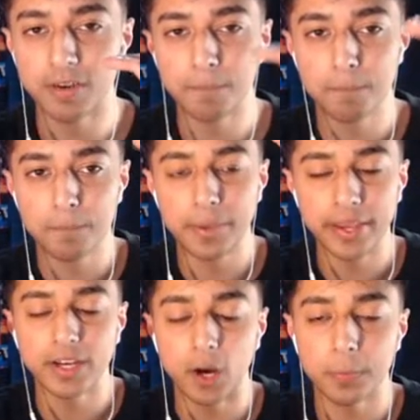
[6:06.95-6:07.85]
a
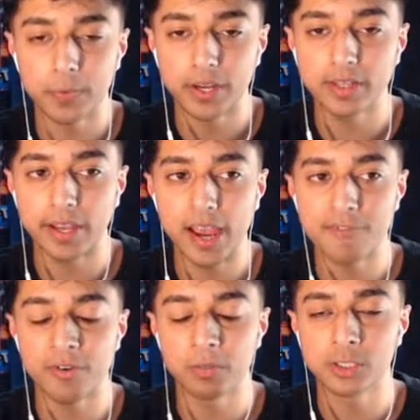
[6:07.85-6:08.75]
big upgrade, like,
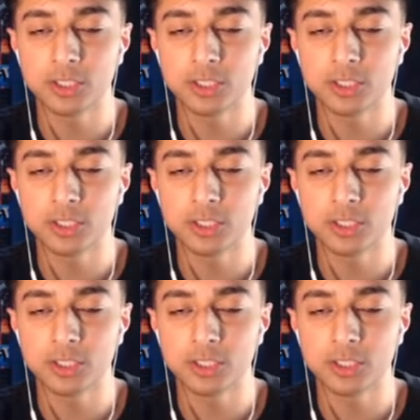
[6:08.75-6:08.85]
everyone was